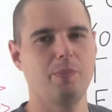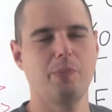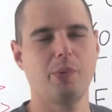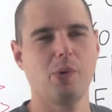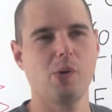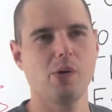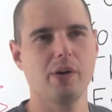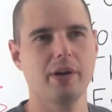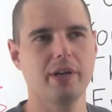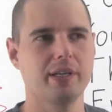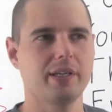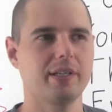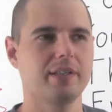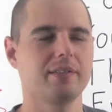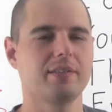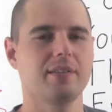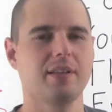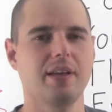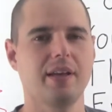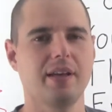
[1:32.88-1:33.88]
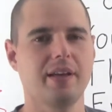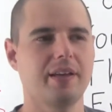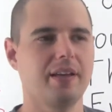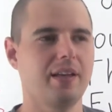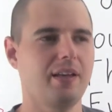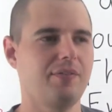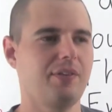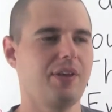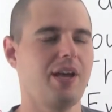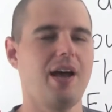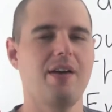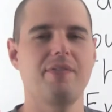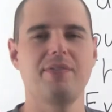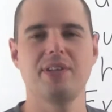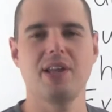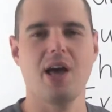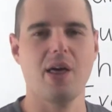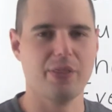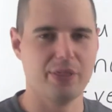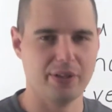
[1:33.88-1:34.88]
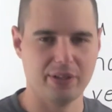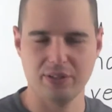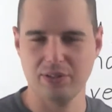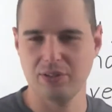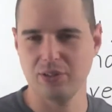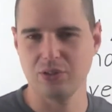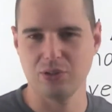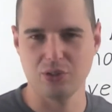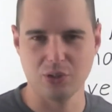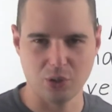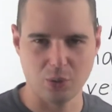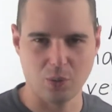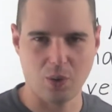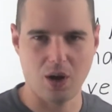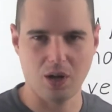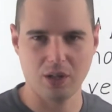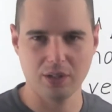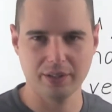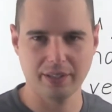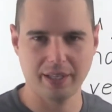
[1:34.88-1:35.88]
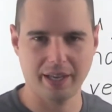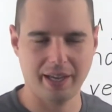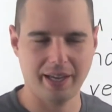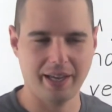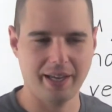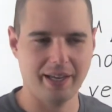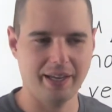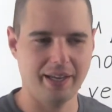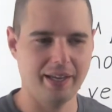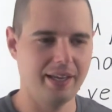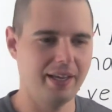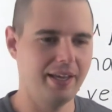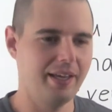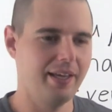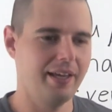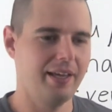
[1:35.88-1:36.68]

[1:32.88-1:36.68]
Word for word: Boring is like if you have nothing to do all day